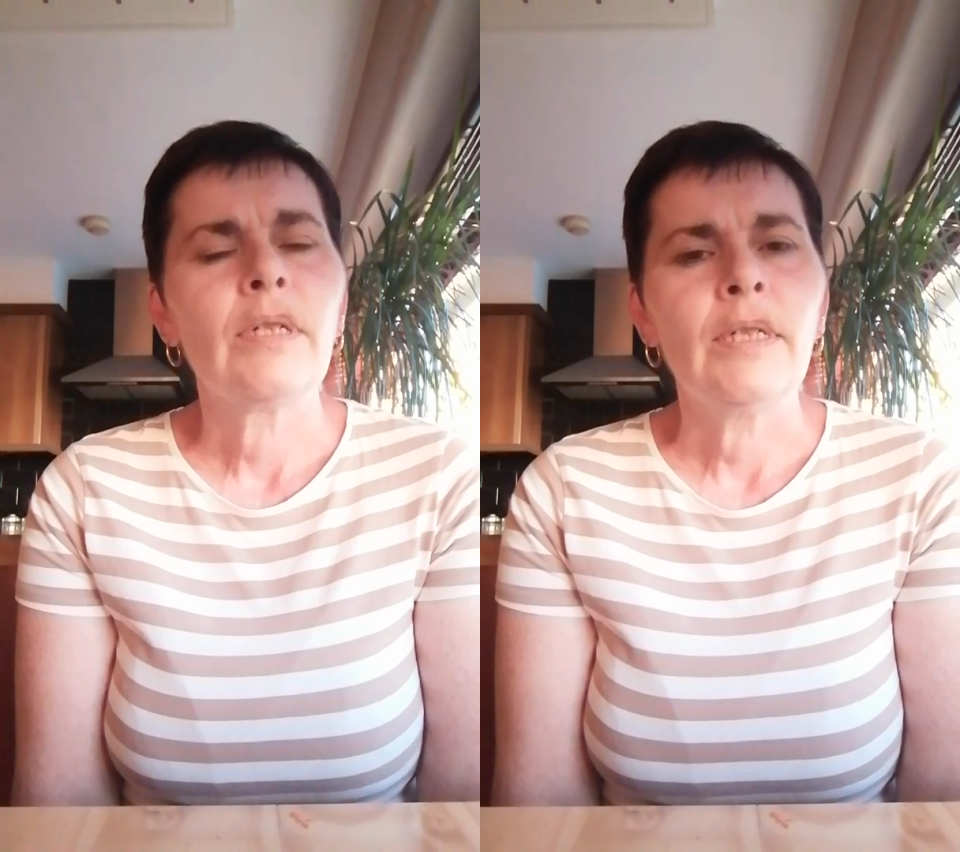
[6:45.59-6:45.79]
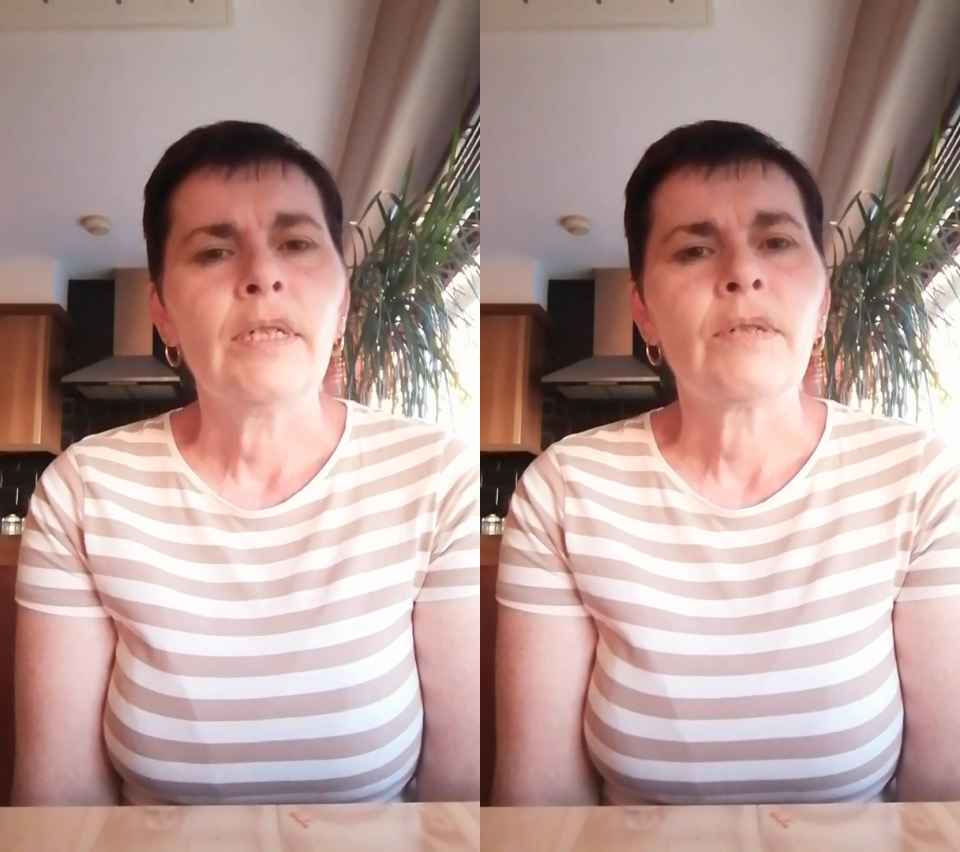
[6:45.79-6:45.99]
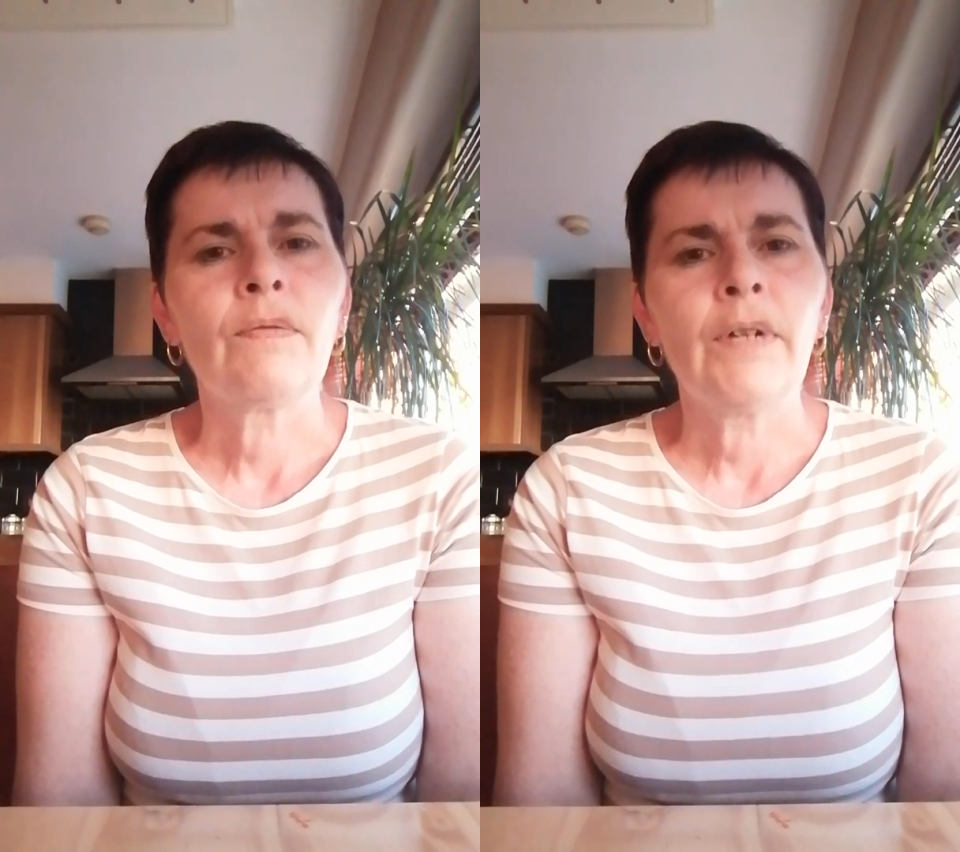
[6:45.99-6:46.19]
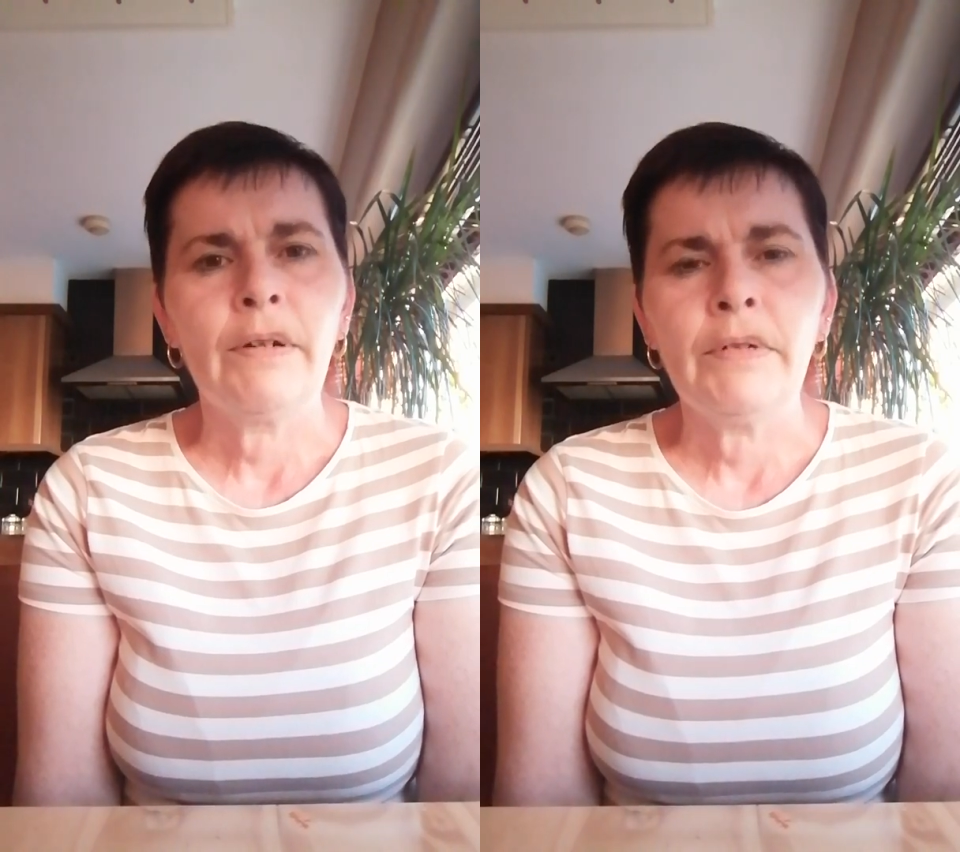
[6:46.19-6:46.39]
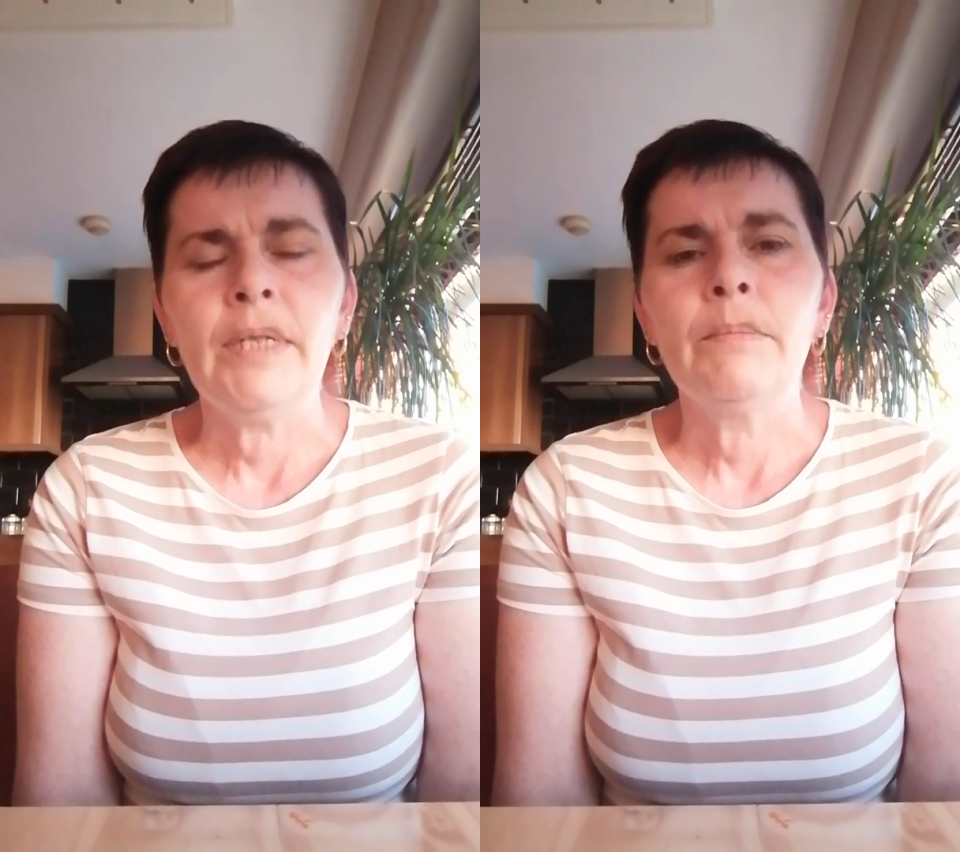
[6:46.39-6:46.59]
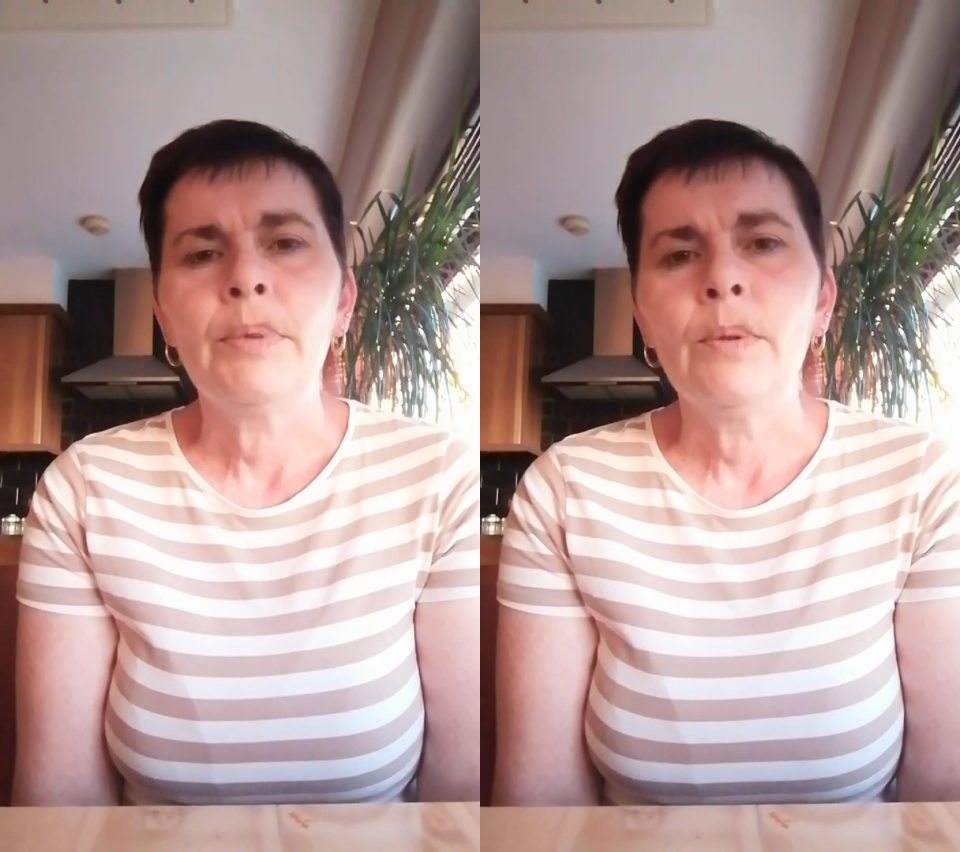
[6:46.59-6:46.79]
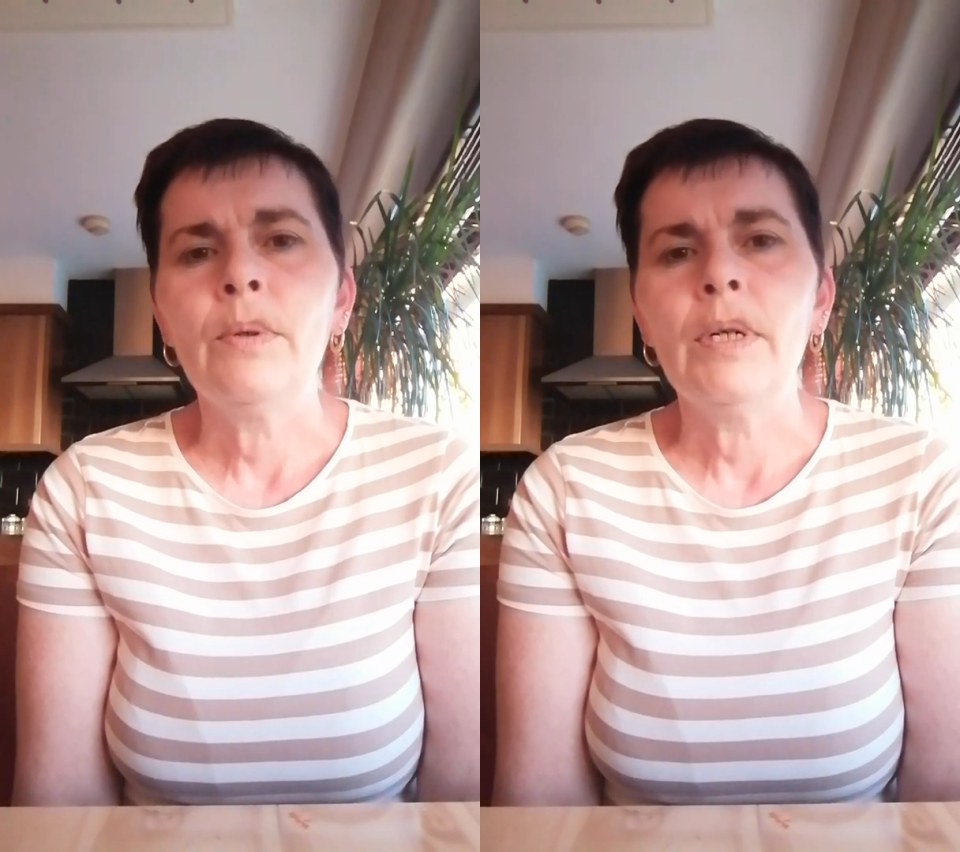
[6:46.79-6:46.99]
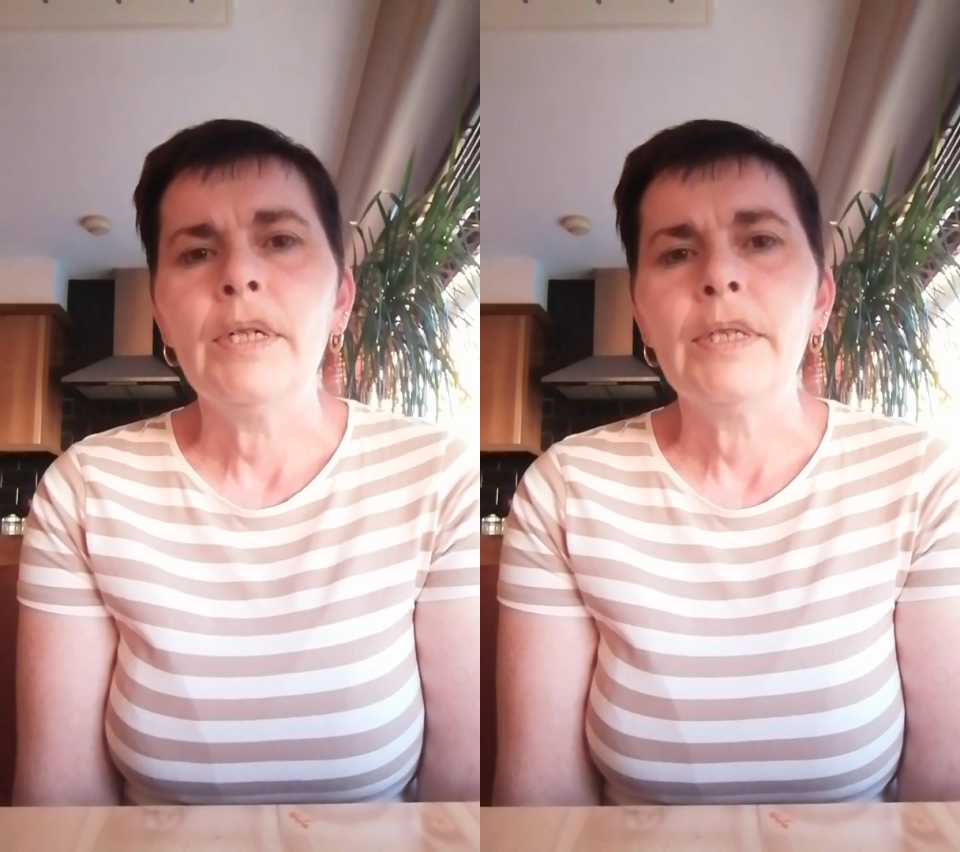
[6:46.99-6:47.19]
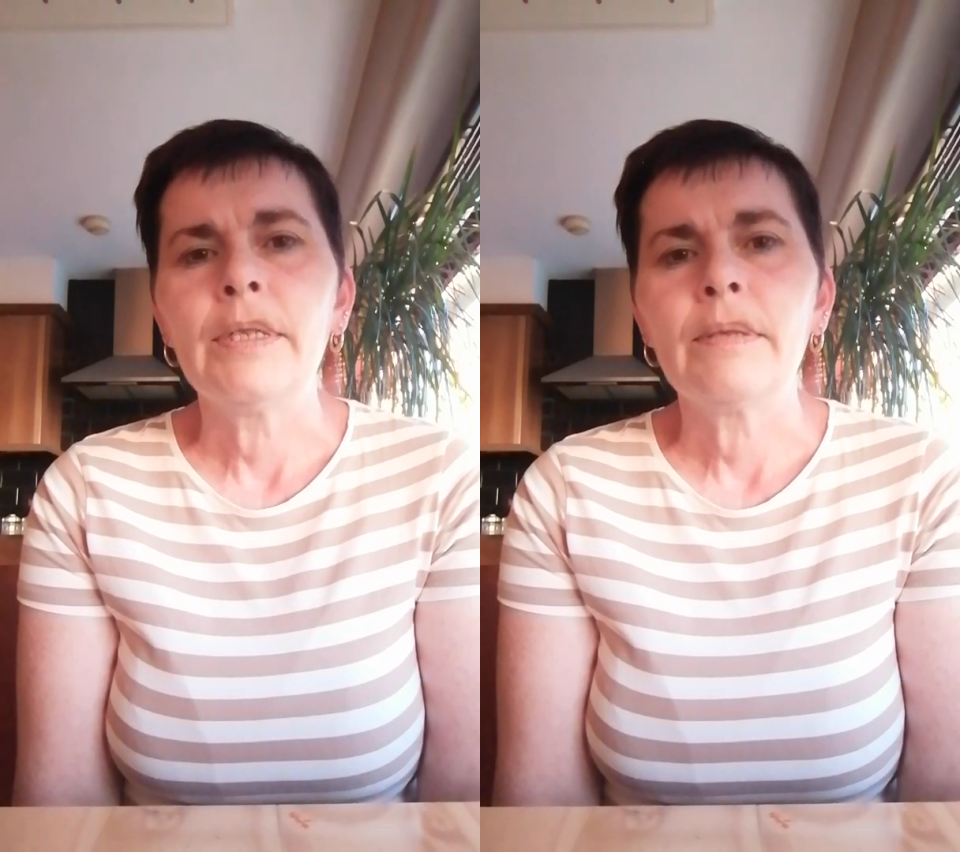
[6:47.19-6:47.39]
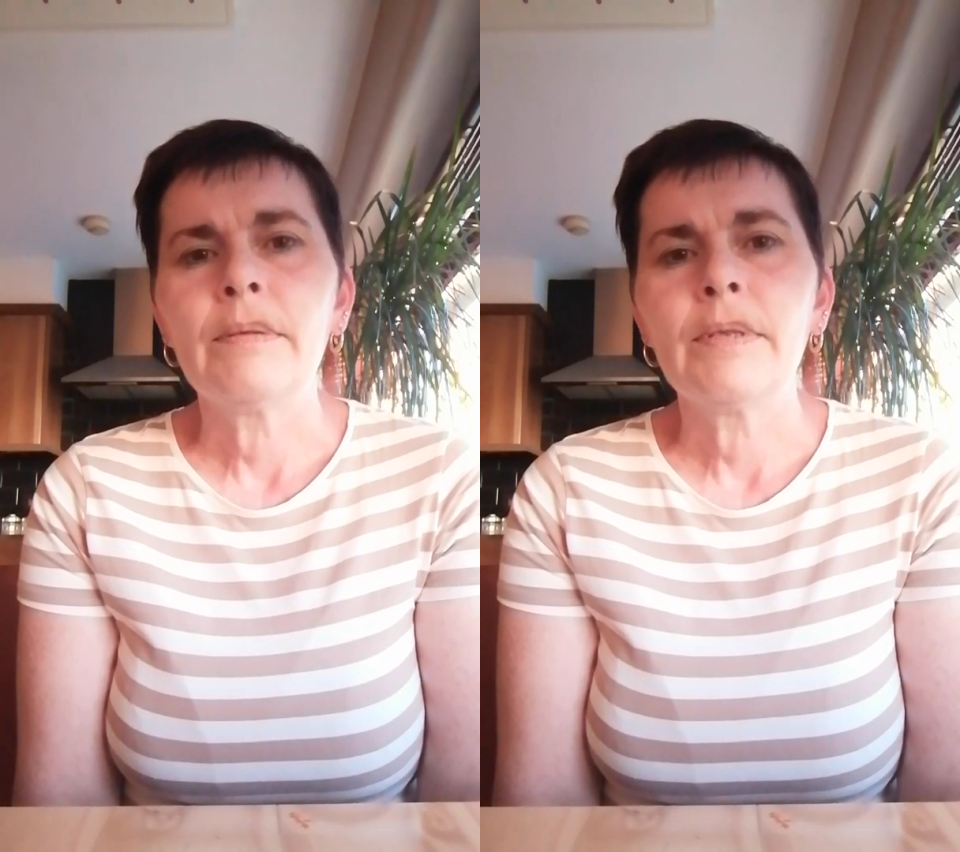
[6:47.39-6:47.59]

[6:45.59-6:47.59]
is very important.